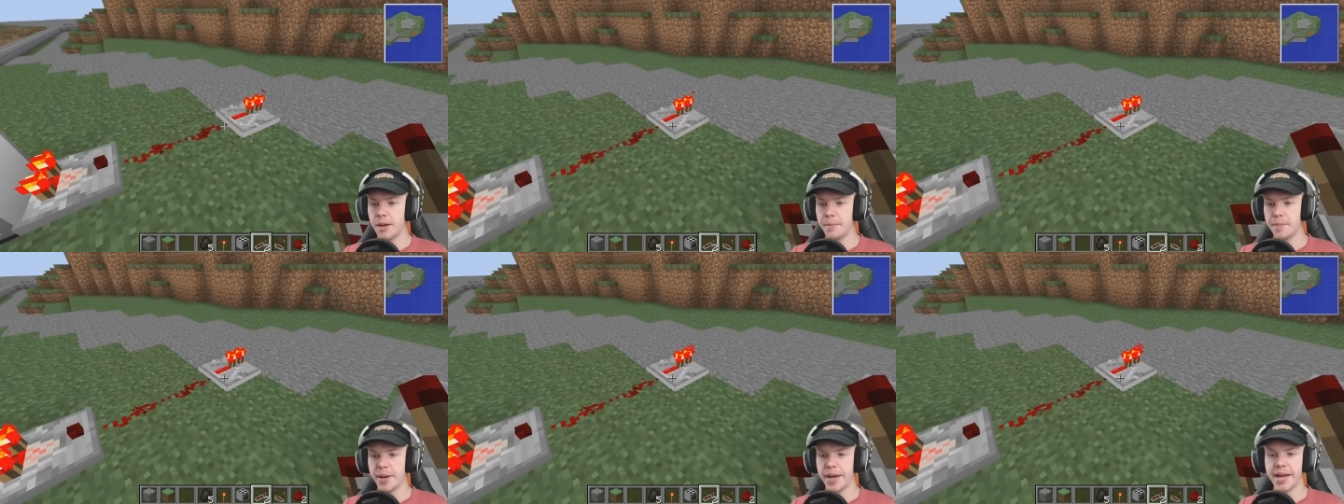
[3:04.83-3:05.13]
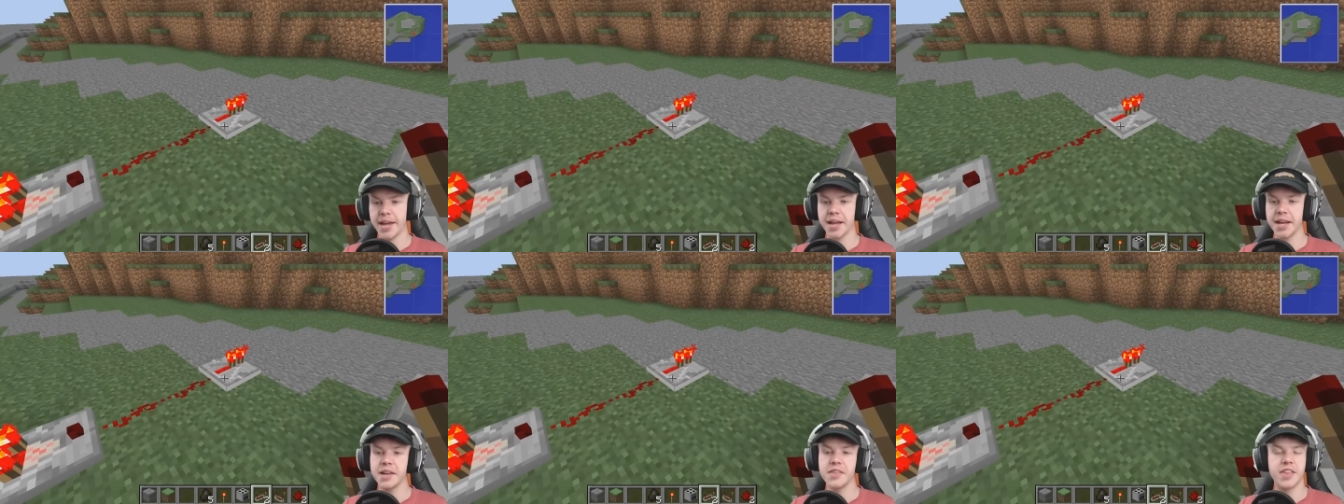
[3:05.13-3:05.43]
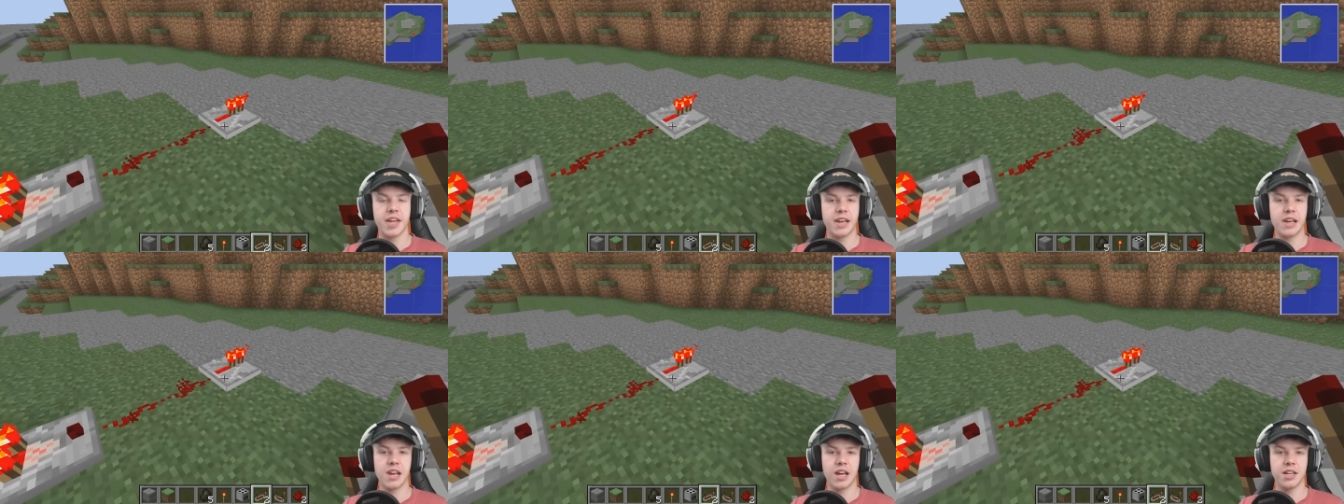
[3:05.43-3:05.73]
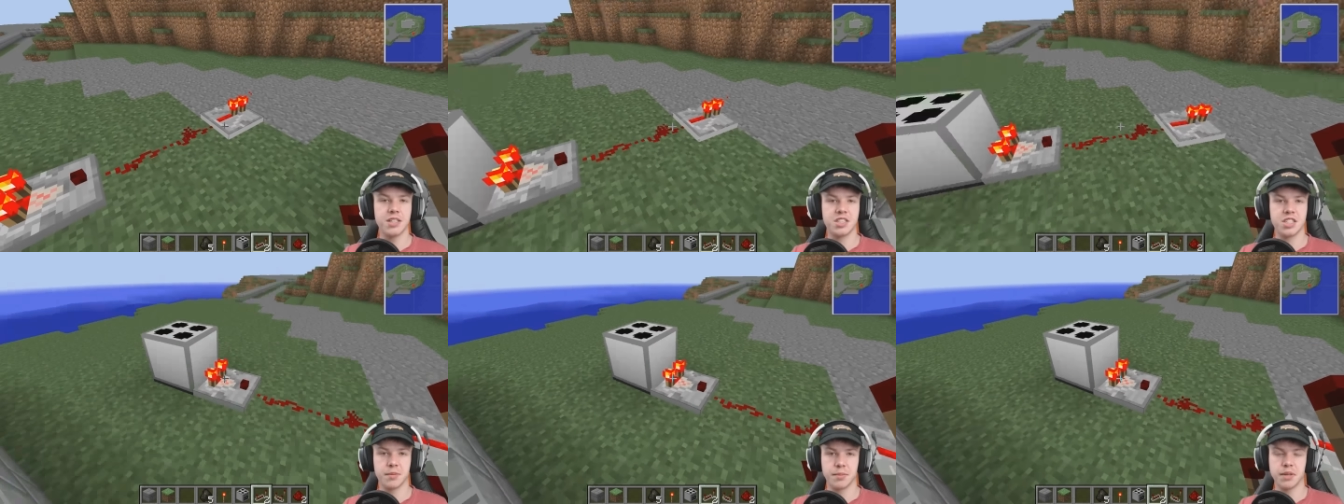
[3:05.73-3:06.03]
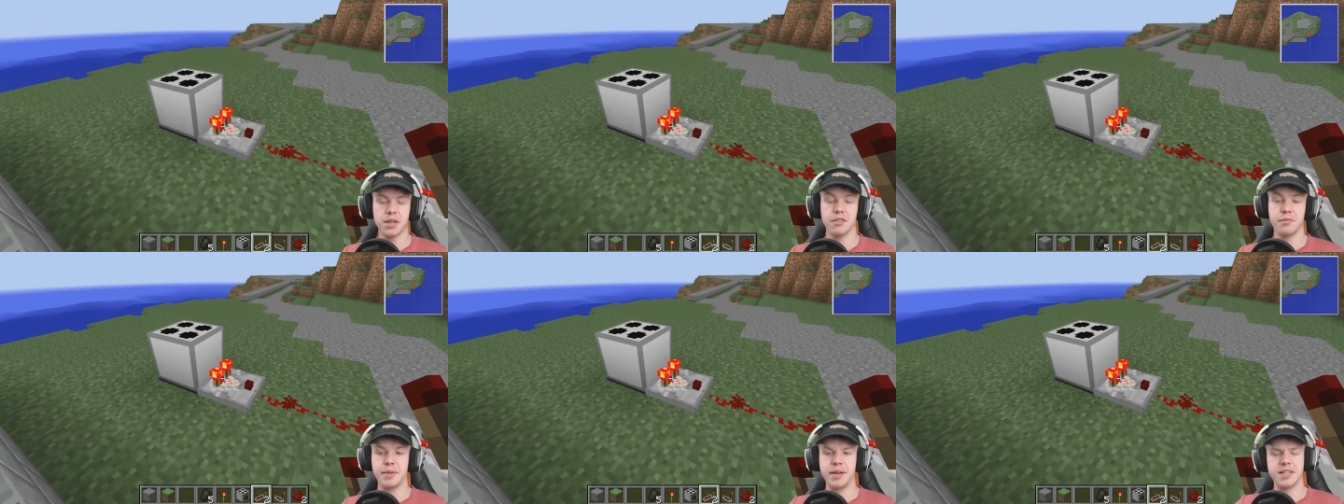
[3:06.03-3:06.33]
bang, it then lights up
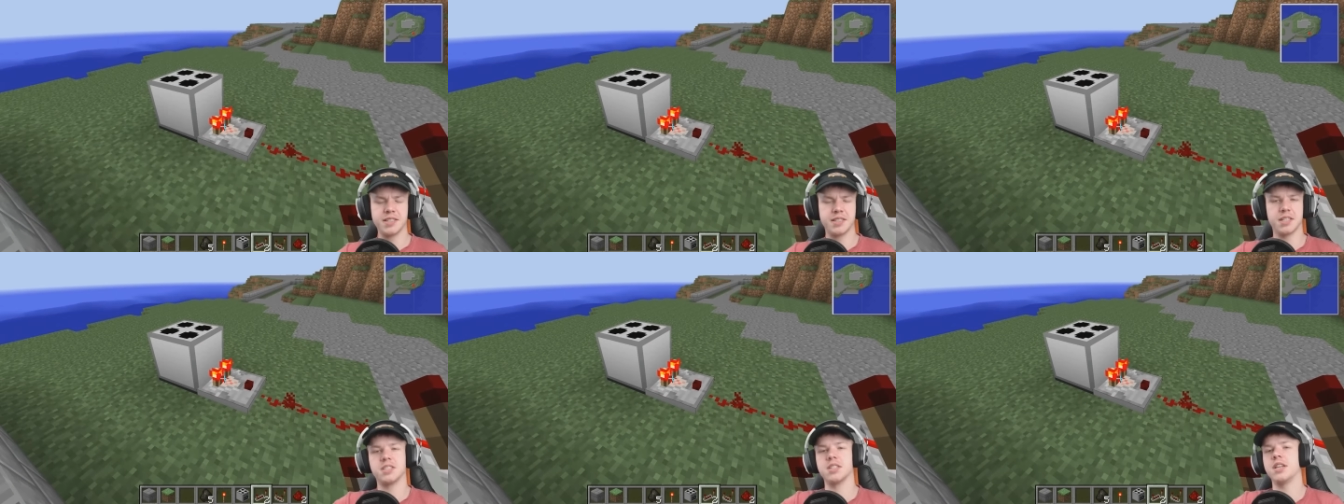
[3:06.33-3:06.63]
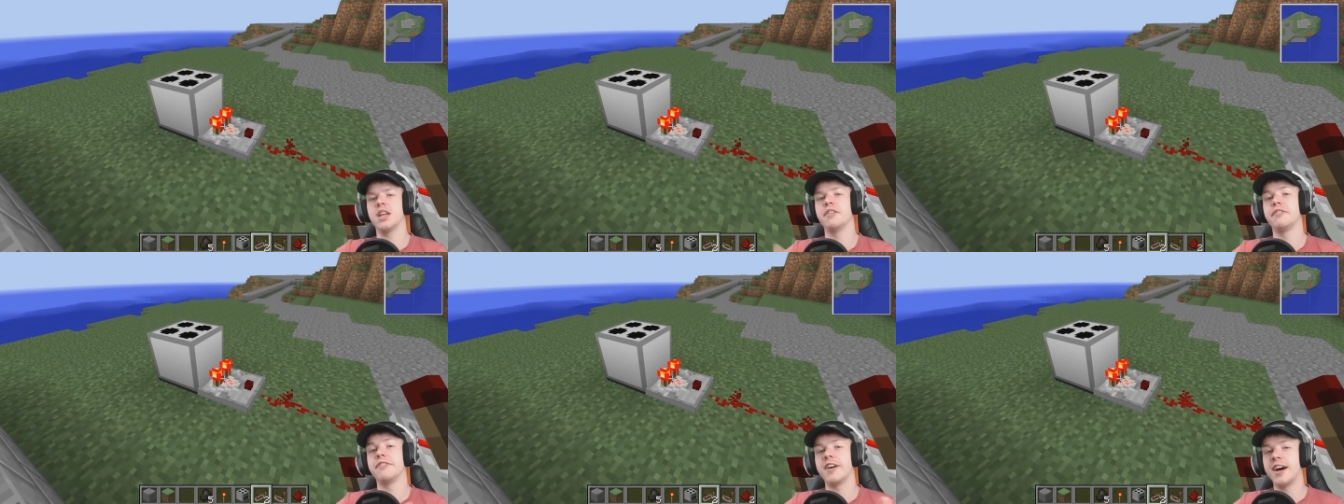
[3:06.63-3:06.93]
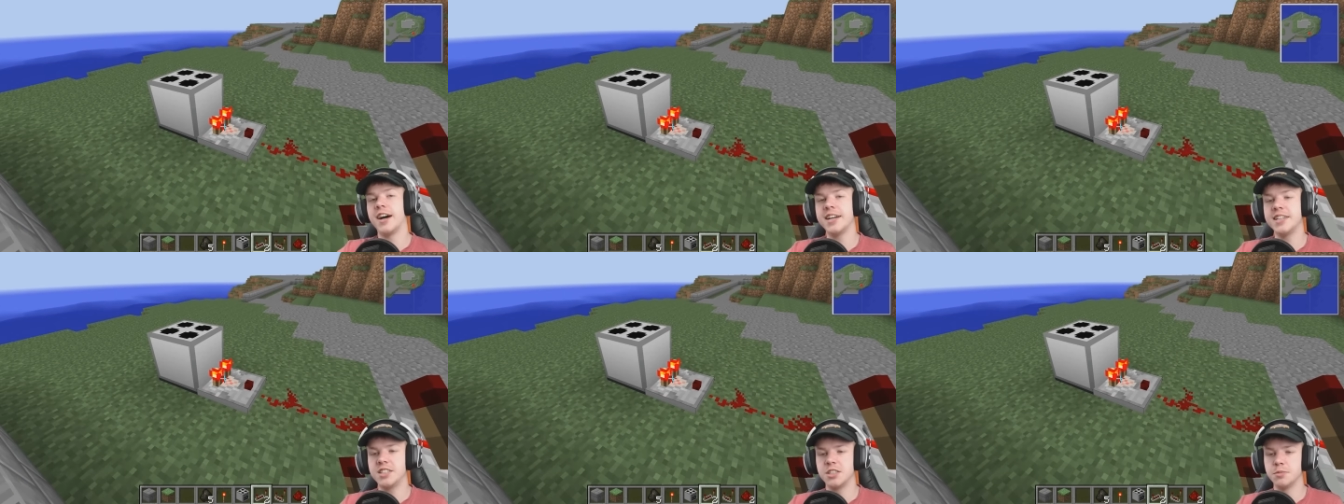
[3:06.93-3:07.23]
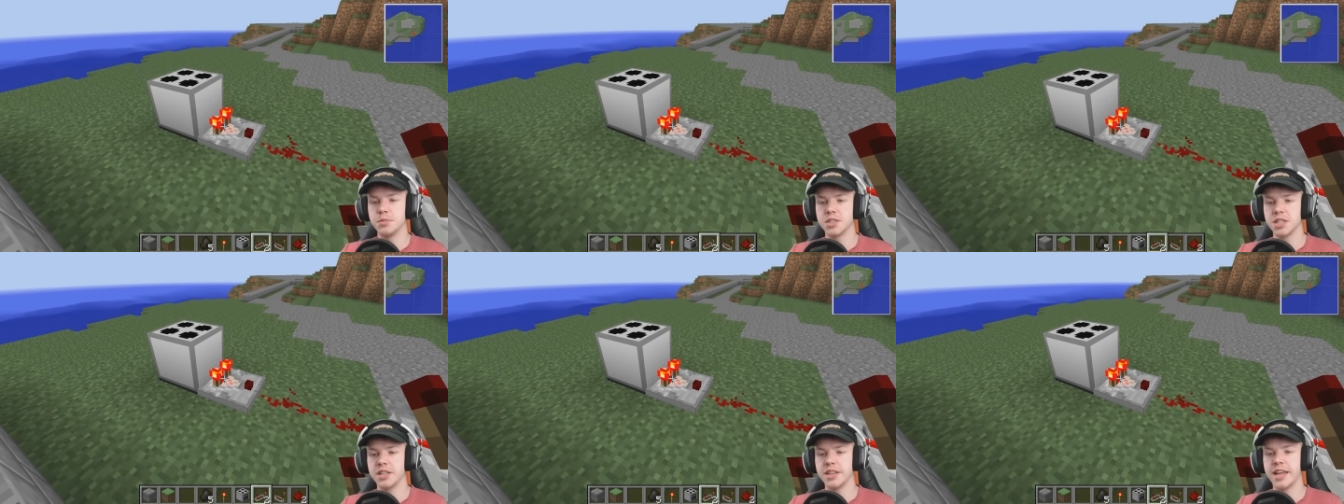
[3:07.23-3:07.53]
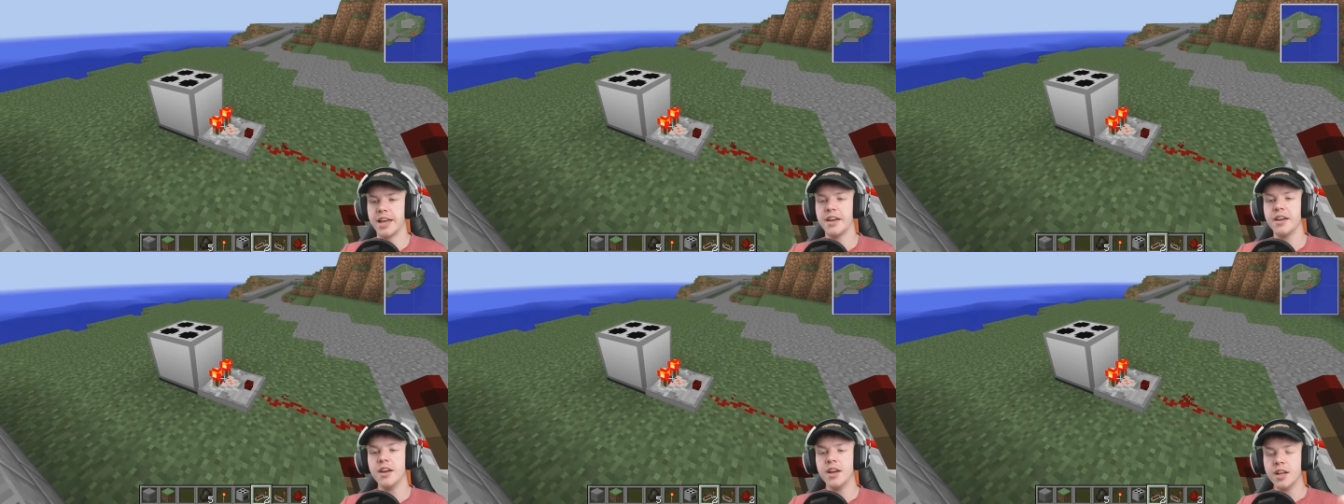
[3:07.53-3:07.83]
enough, because there's enough items in
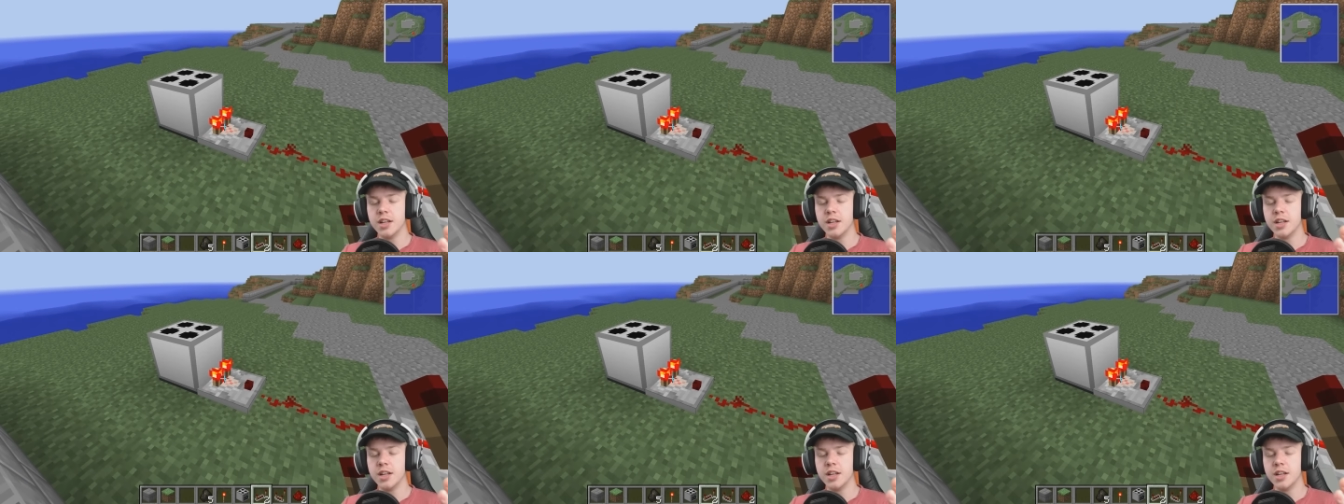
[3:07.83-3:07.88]
there